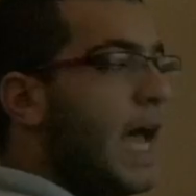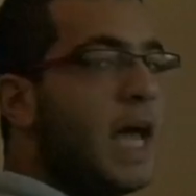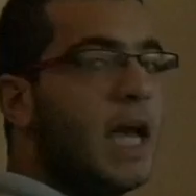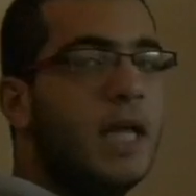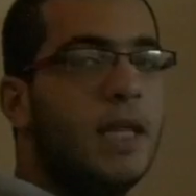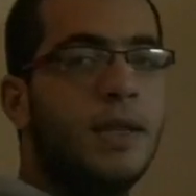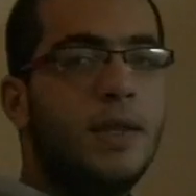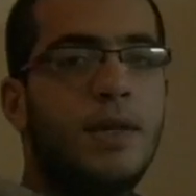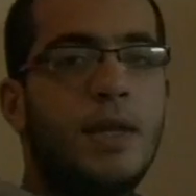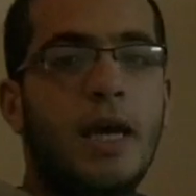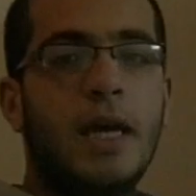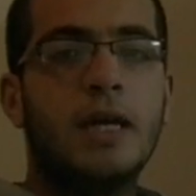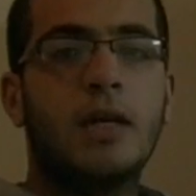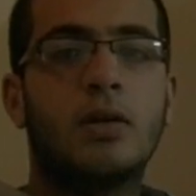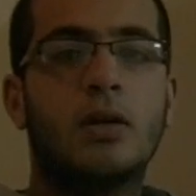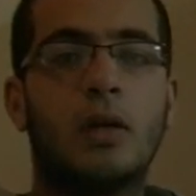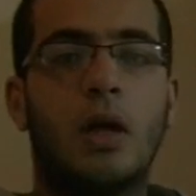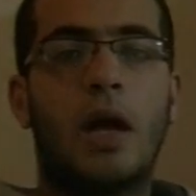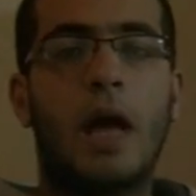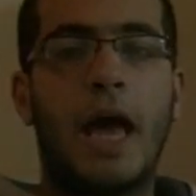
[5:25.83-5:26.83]
And
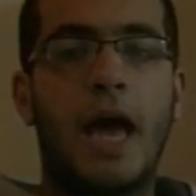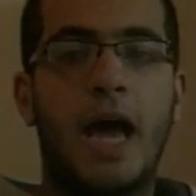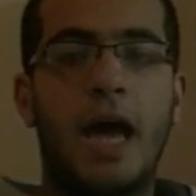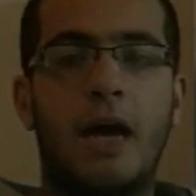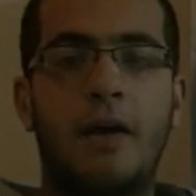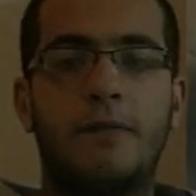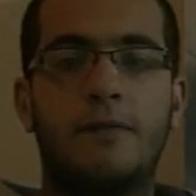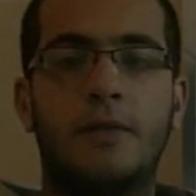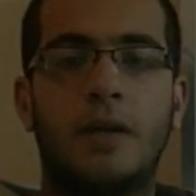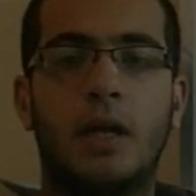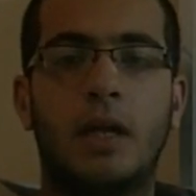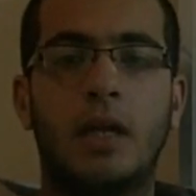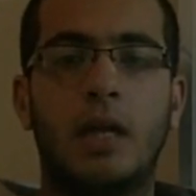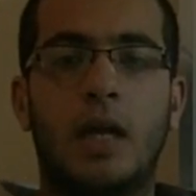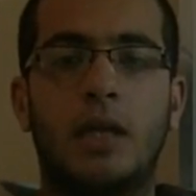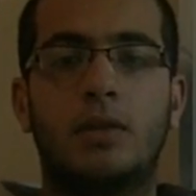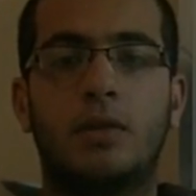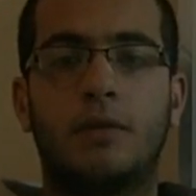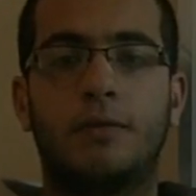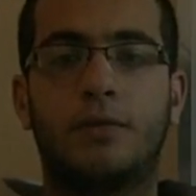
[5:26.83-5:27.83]
they have a
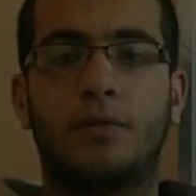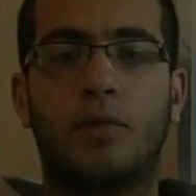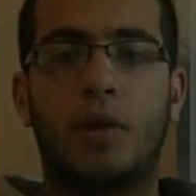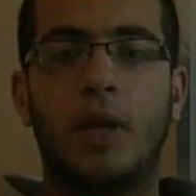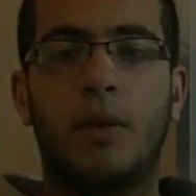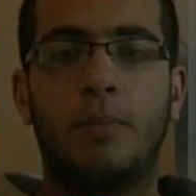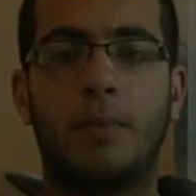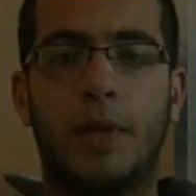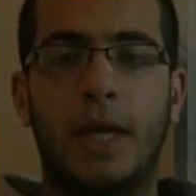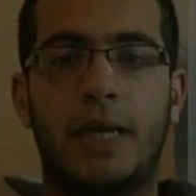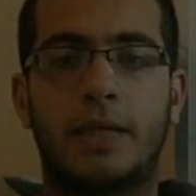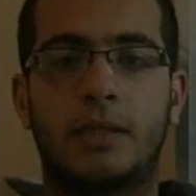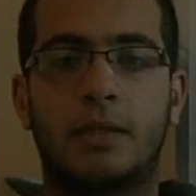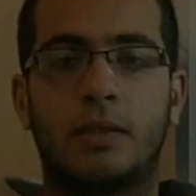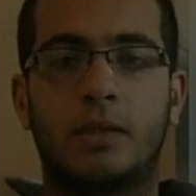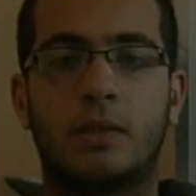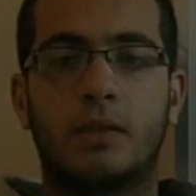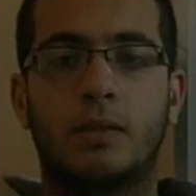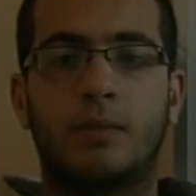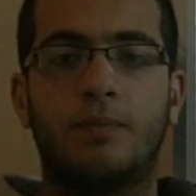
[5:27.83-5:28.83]
lot of green
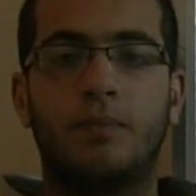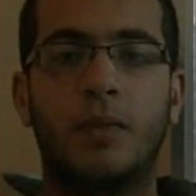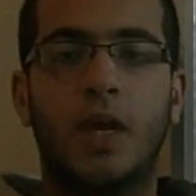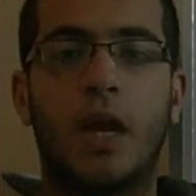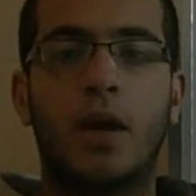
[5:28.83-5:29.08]
blasts